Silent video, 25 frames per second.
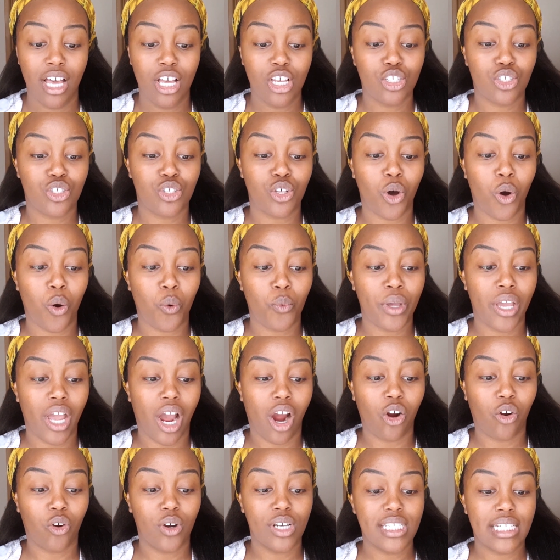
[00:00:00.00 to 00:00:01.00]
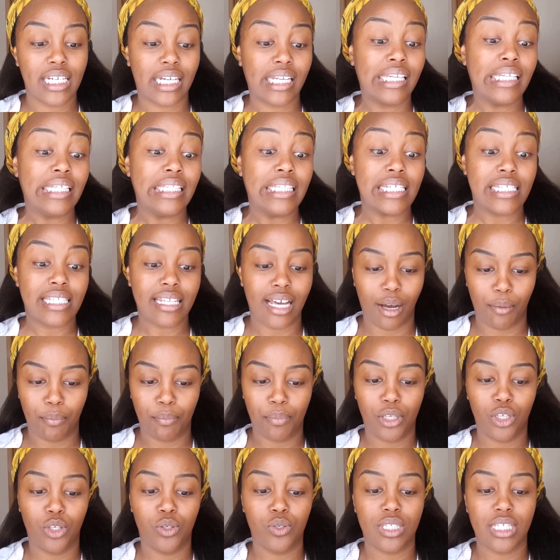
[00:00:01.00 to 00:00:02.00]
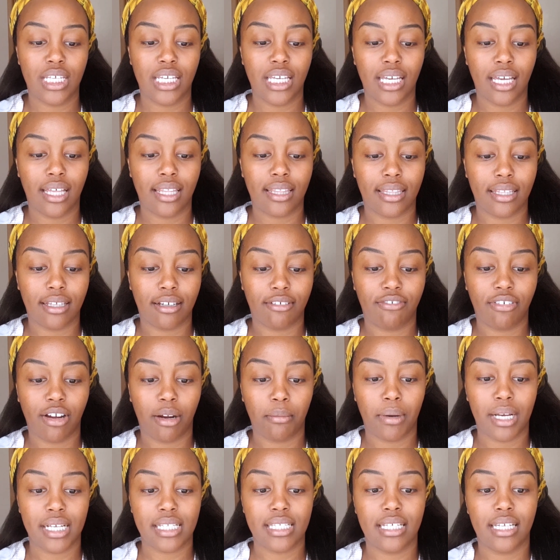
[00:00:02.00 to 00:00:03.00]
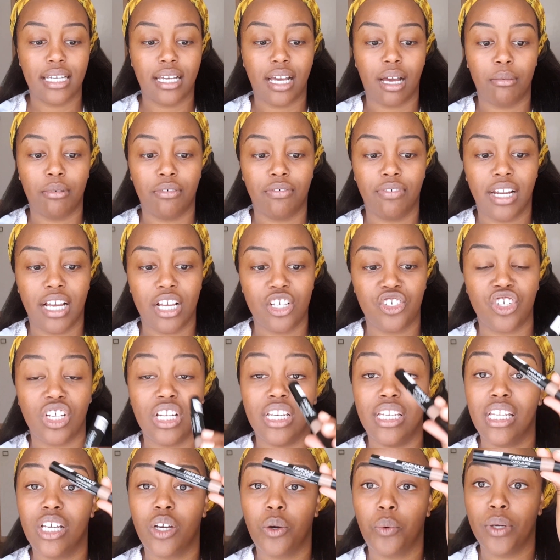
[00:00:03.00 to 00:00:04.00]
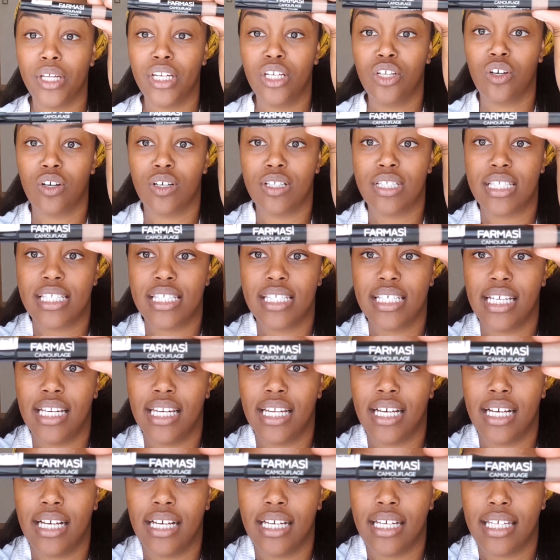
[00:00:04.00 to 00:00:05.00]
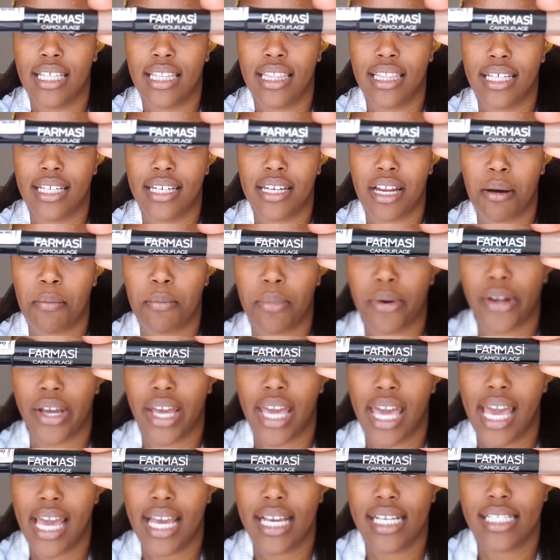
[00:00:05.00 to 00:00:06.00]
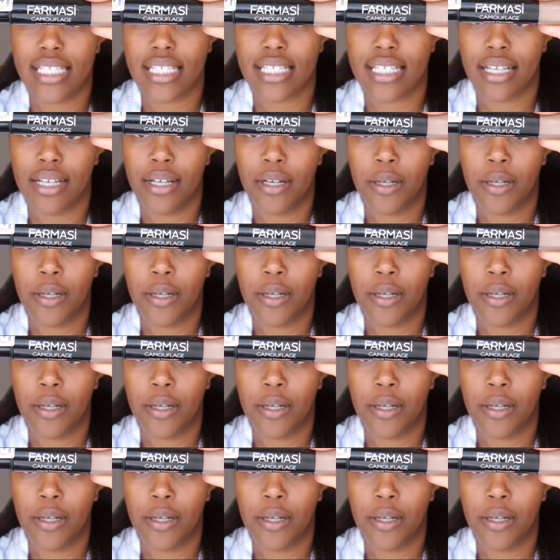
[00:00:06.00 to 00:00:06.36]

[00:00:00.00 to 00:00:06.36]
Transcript: So we are going to clean this up using the Farmasi Camouflage Liquid Concealer in the number 8.